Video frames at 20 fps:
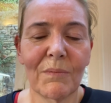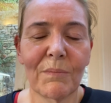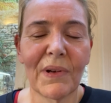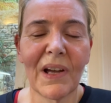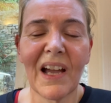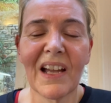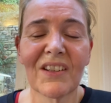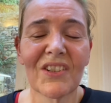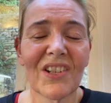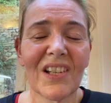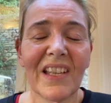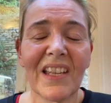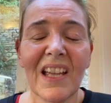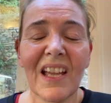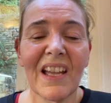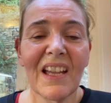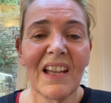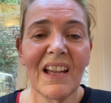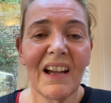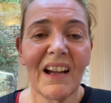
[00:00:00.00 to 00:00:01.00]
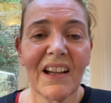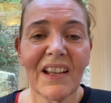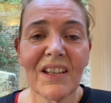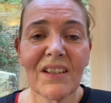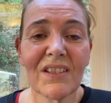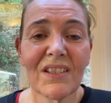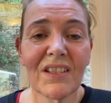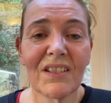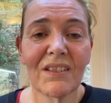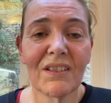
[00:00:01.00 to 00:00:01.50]
But actually, I
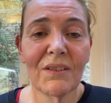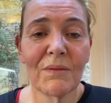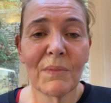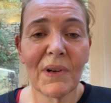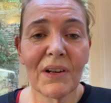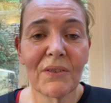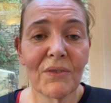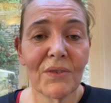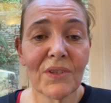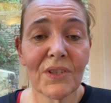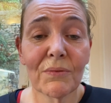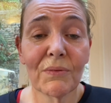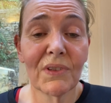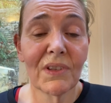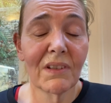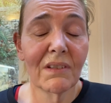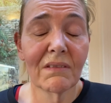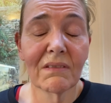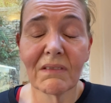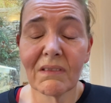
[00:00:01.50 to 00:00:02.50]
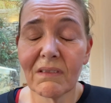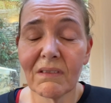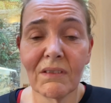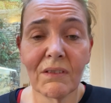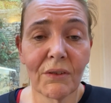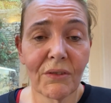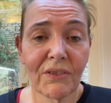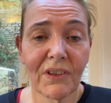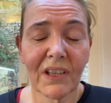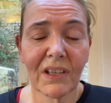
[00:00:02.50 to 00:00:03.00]
used to do my runs with
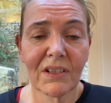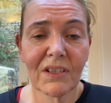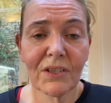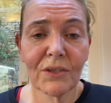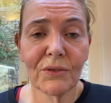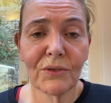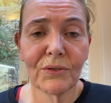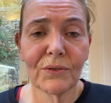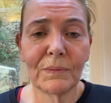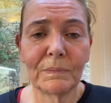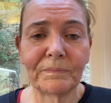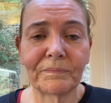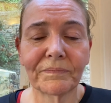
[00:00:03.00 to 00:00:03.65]
nothing at all.